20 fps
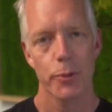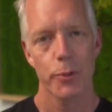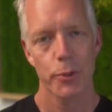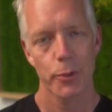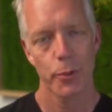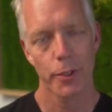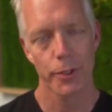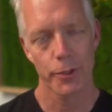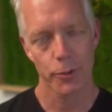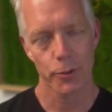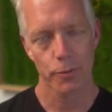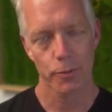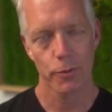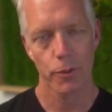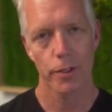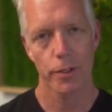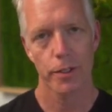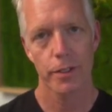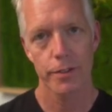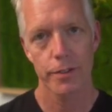So on and so
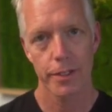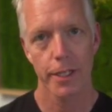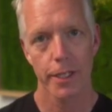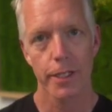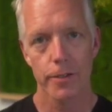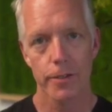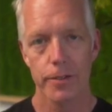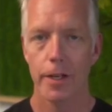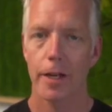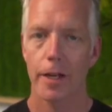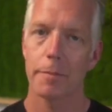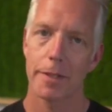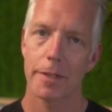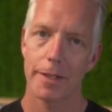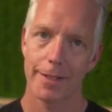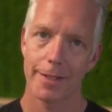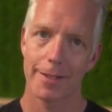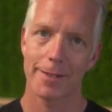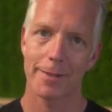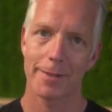forth. Take your time
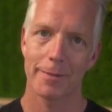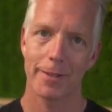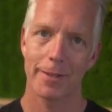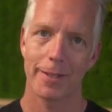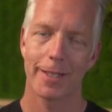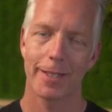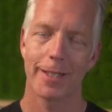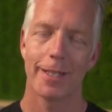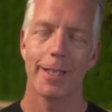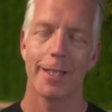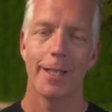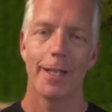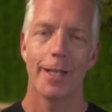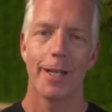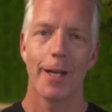with this, really.